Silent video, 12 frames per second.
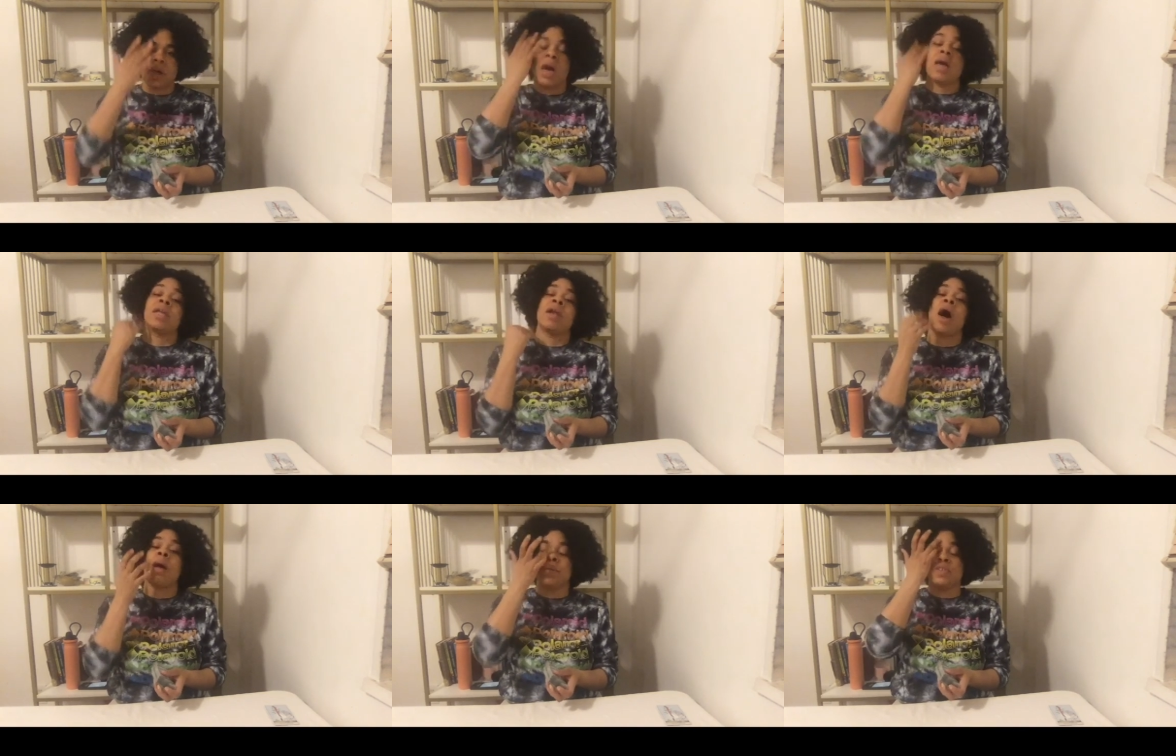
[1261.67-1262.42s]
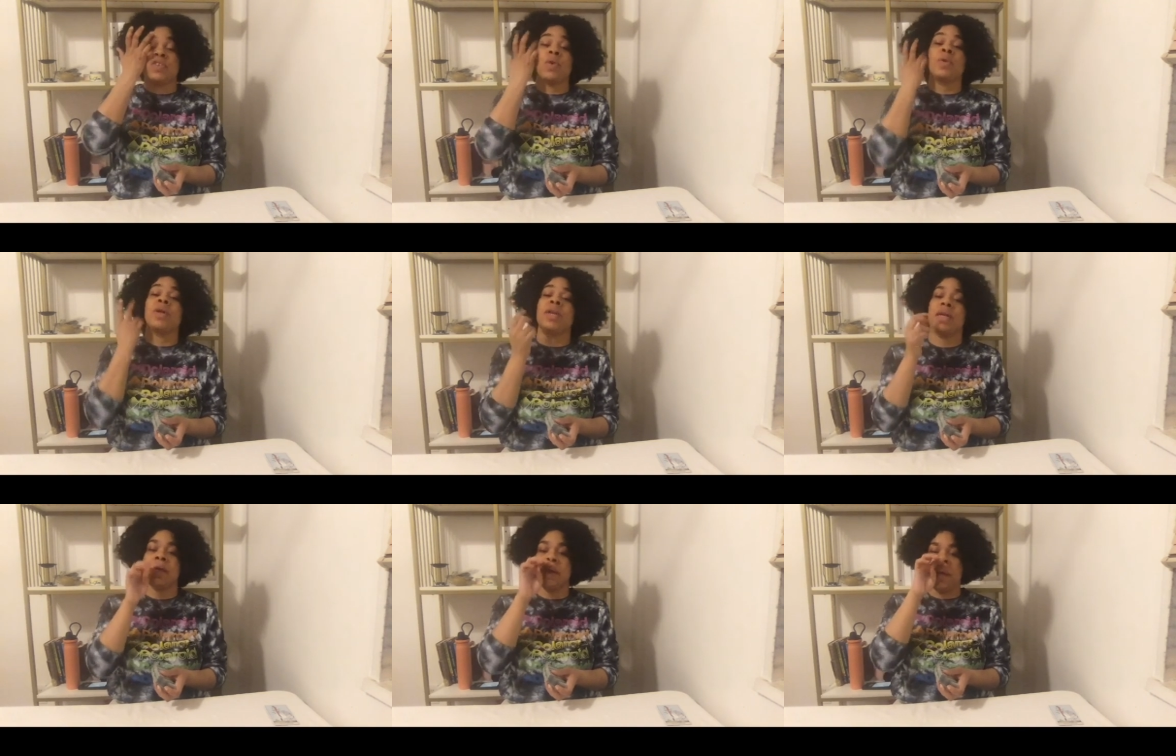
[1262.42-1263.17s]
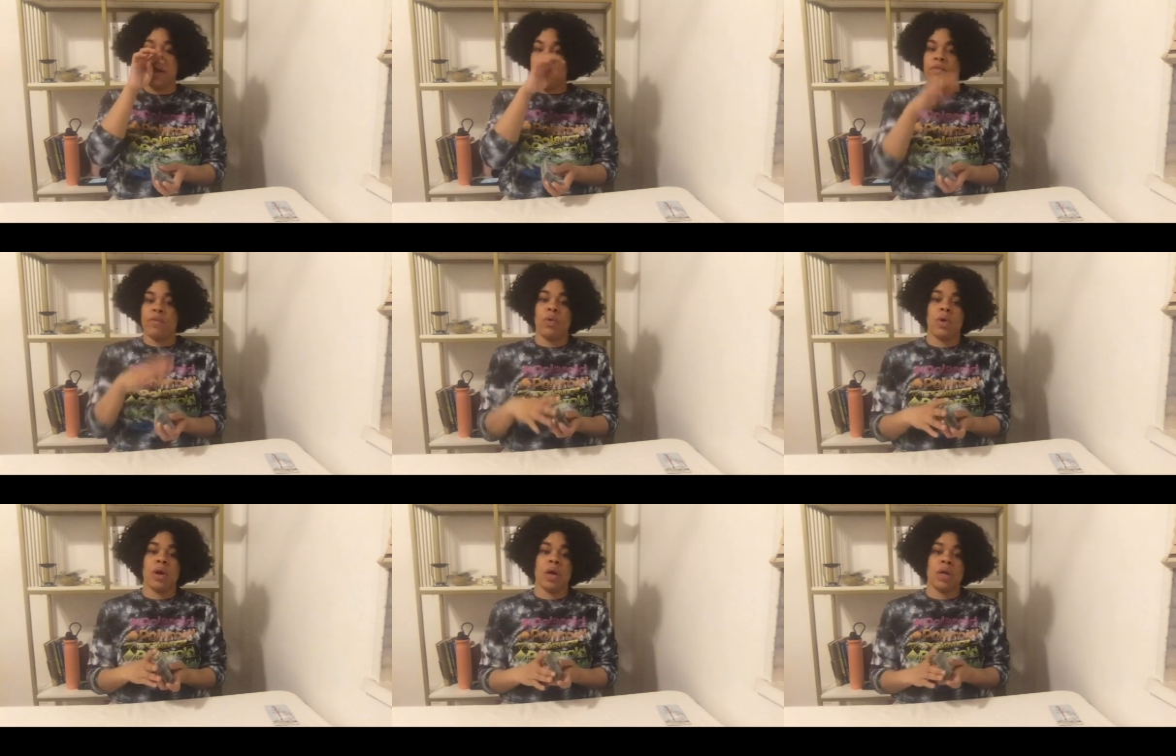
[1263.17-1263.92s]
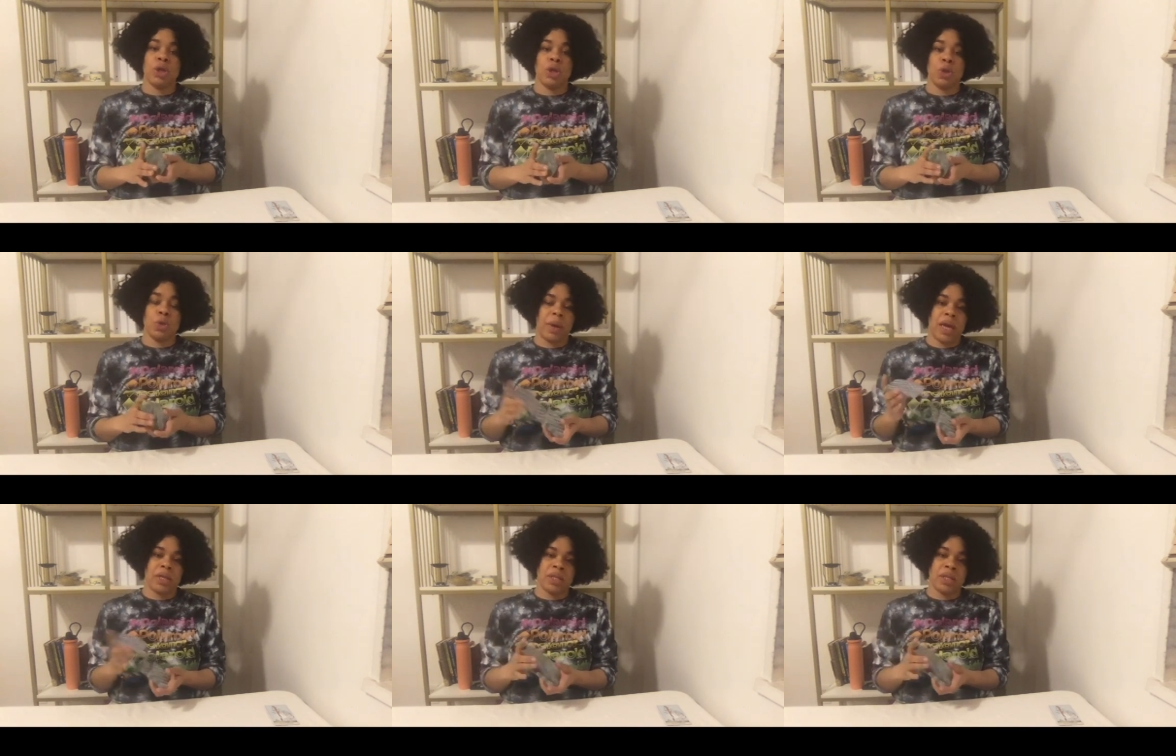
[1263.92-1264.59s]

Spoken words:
an opportunity for a new passionate